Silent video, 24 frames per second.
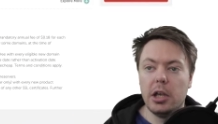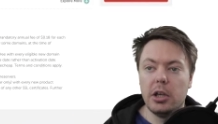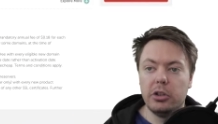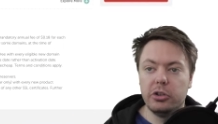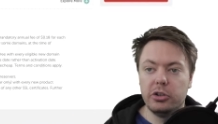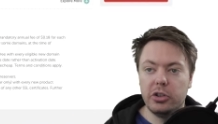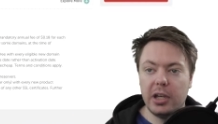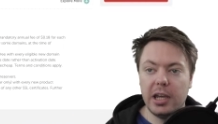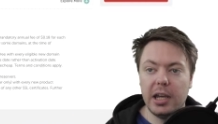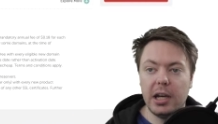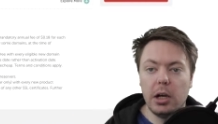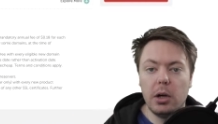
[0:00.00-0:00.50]

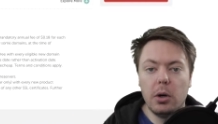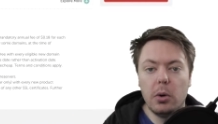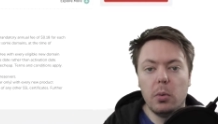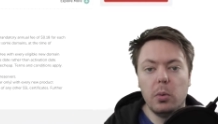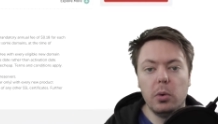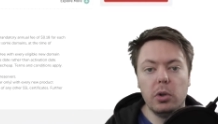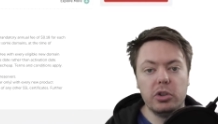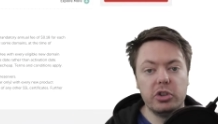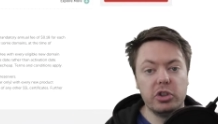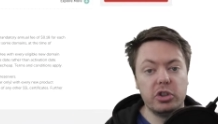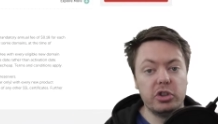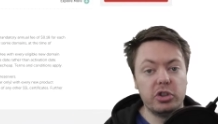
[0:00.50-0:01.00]
So here
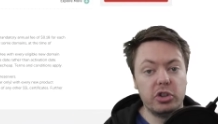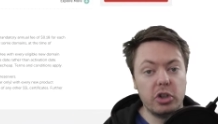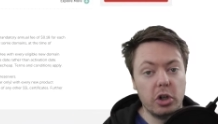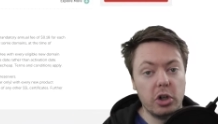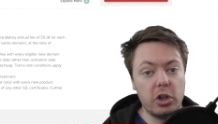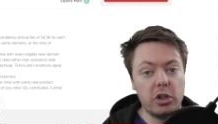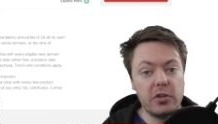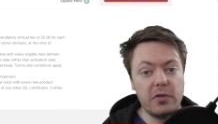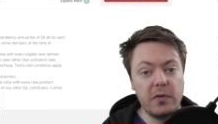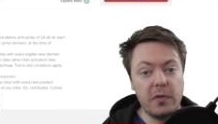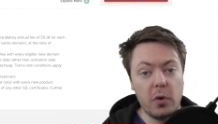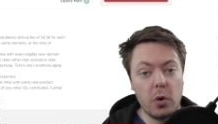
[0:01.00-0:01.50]
we'll just
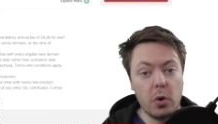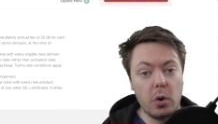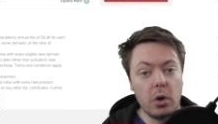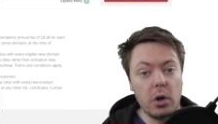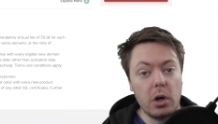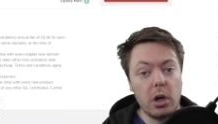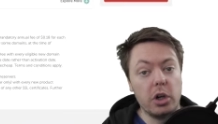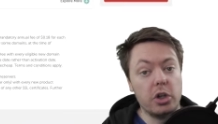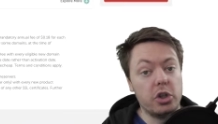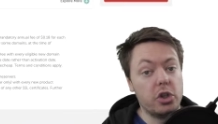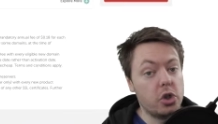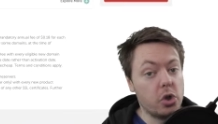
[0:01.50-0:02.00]
search for
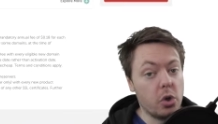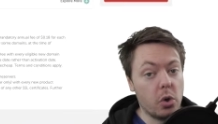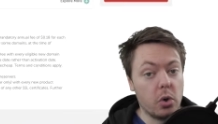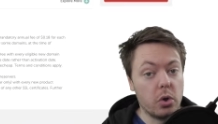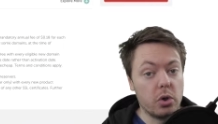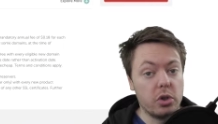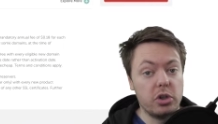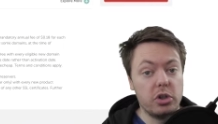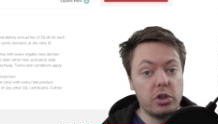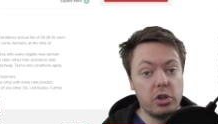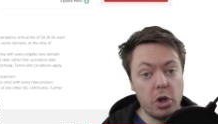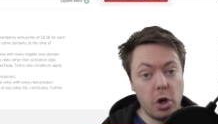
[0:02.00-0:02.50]
a
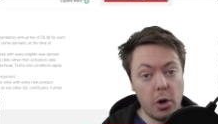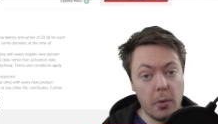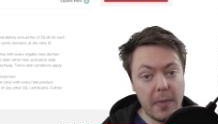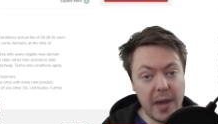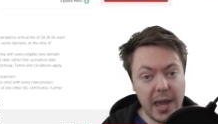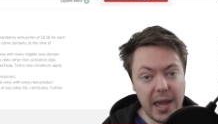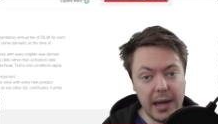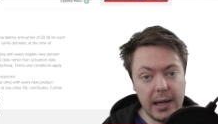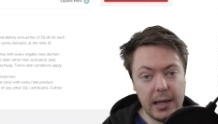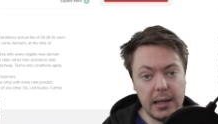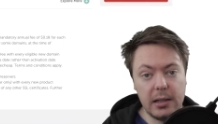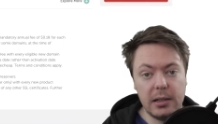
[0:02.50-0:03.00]
short
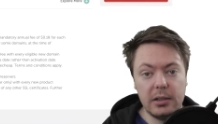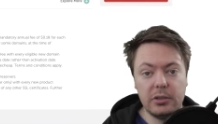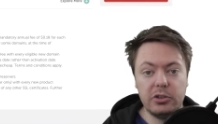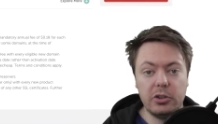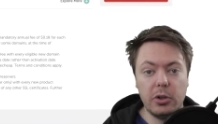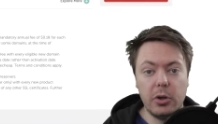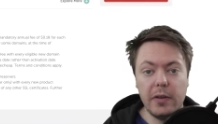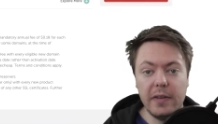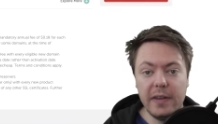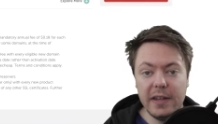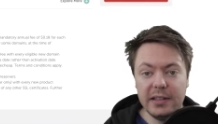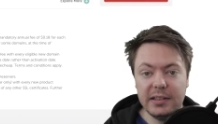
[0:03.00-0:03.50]
domain.
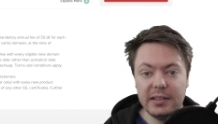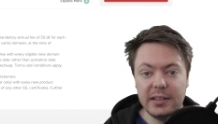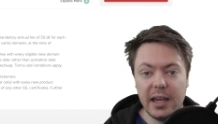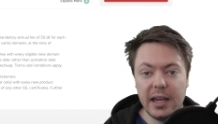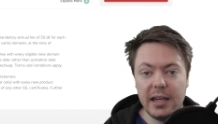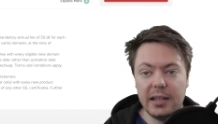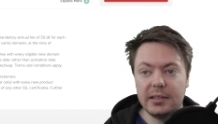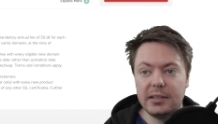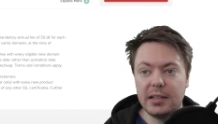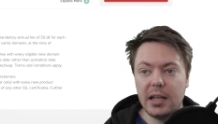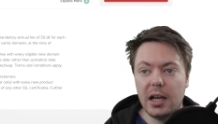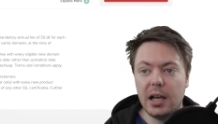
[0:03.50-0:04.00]
So in this
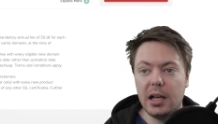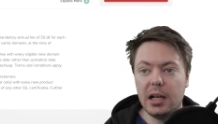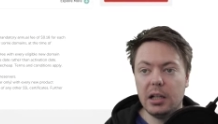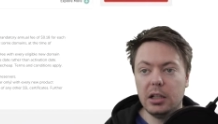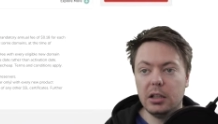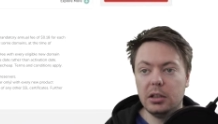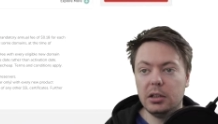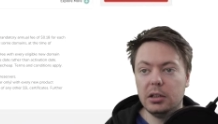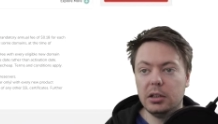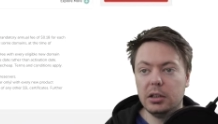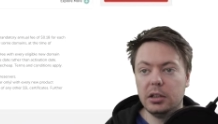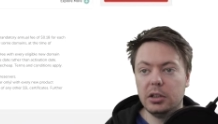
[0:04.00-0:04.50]
case,
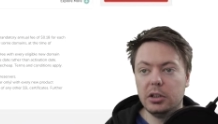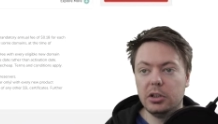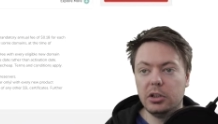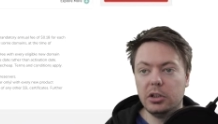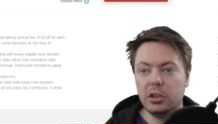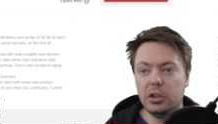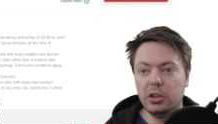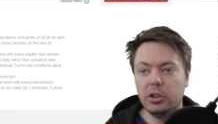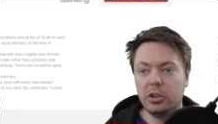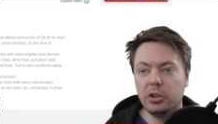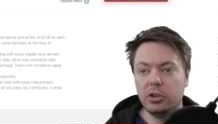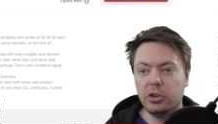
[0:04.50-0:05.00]
I'll
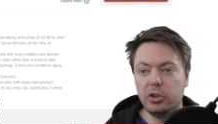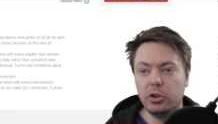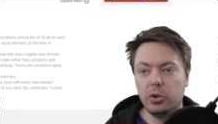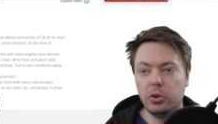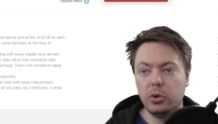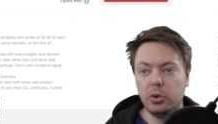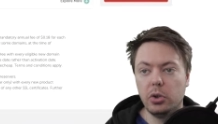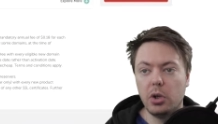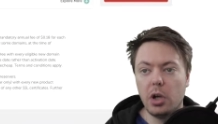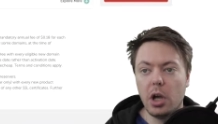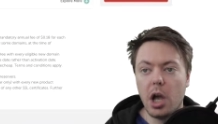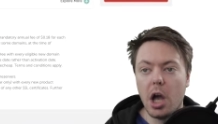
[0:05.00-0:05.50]

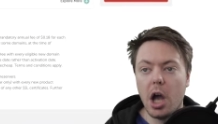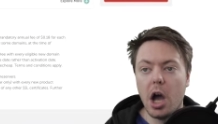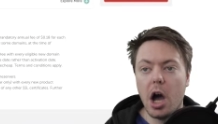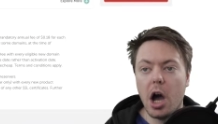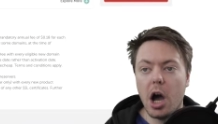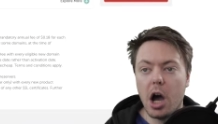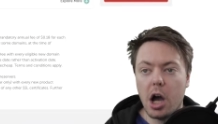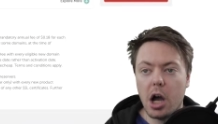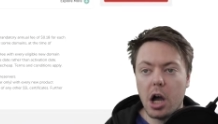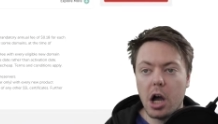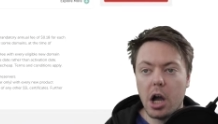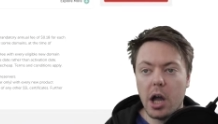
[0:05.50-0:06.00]
do
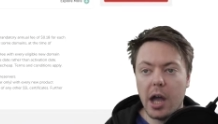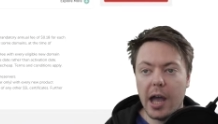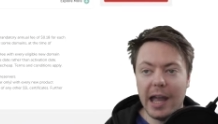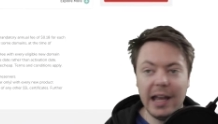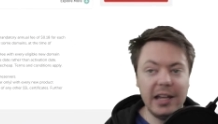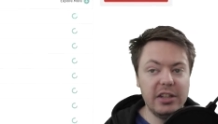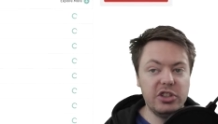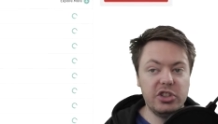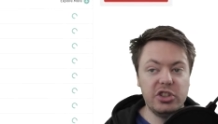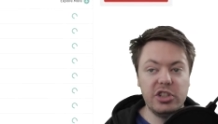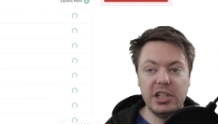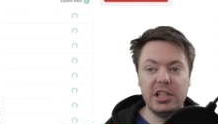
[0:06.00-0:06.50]

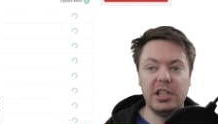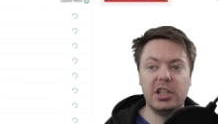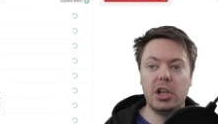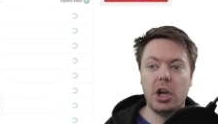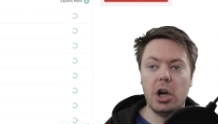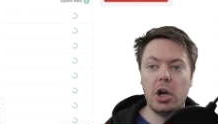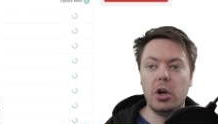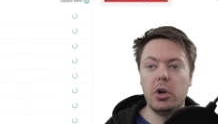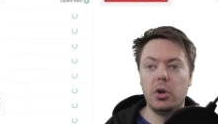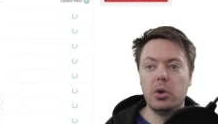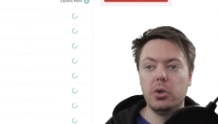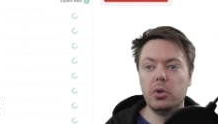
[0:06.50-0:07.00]
h t
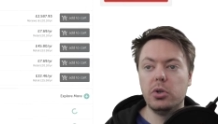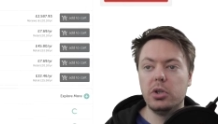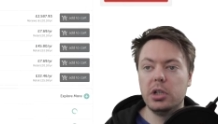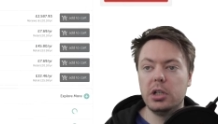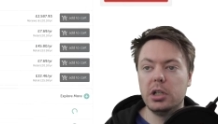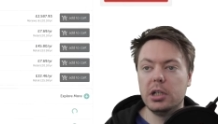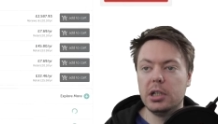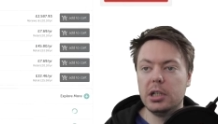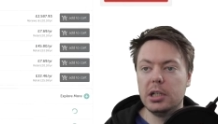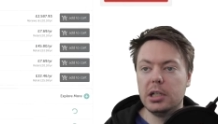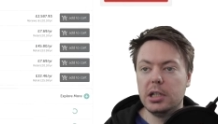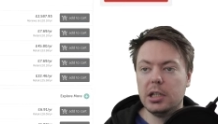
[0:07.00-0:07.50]
code
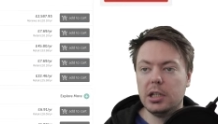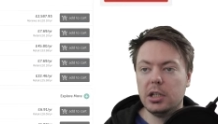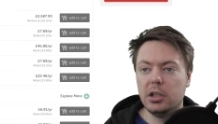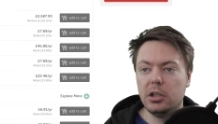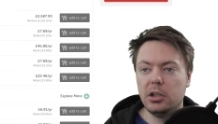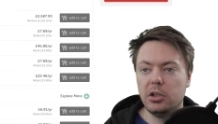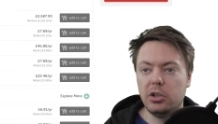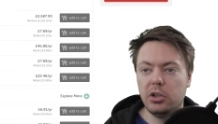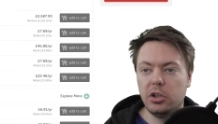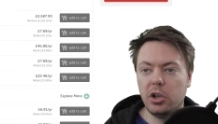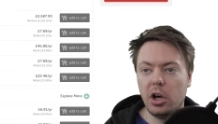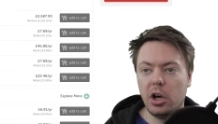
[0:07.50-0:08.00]

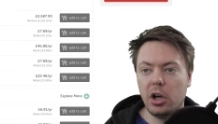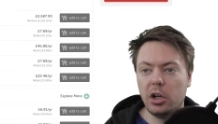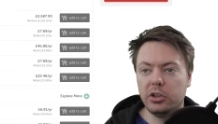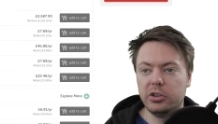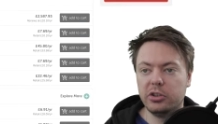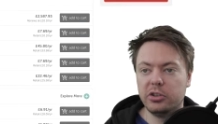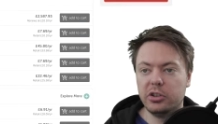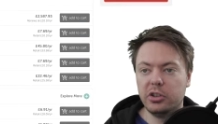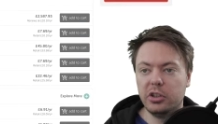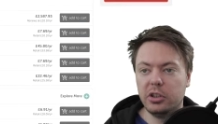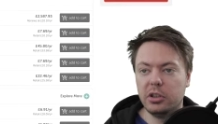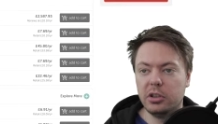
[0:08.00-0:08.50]

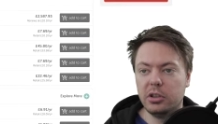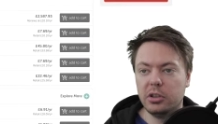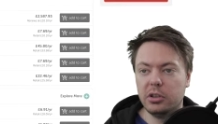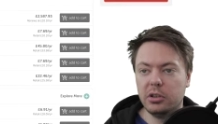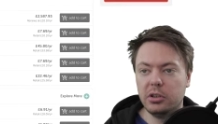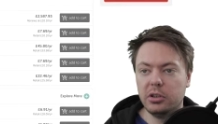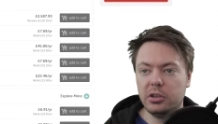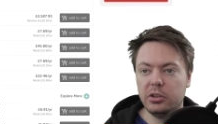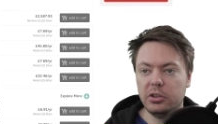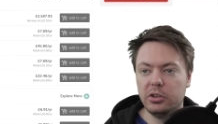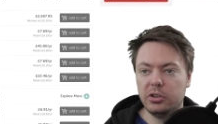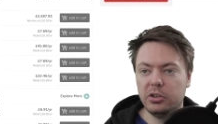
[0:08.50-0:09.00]
dot
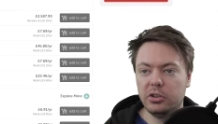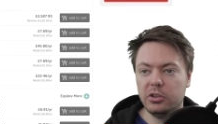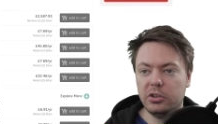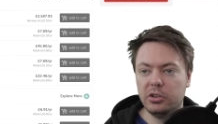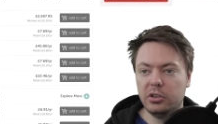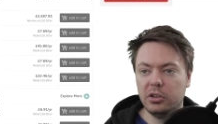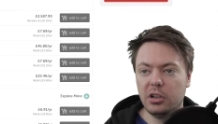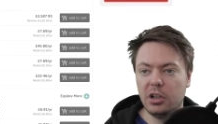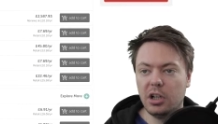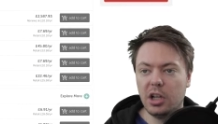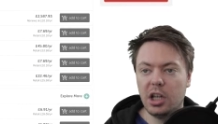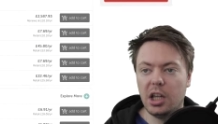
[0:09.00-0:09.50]

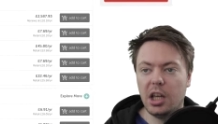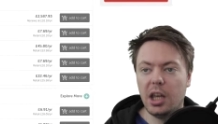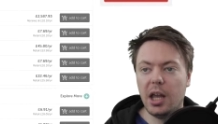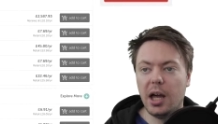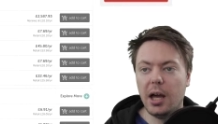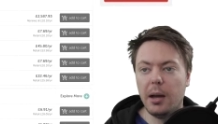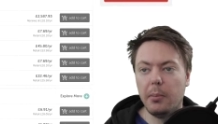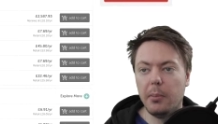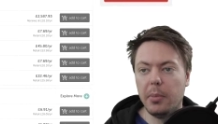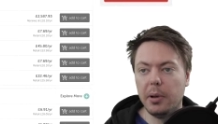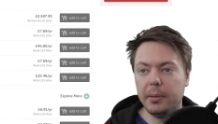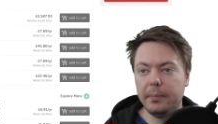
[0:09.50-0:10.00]

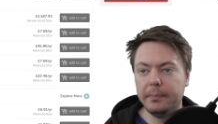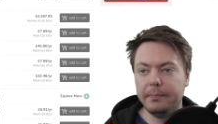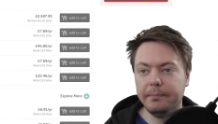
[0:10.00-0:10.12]
club,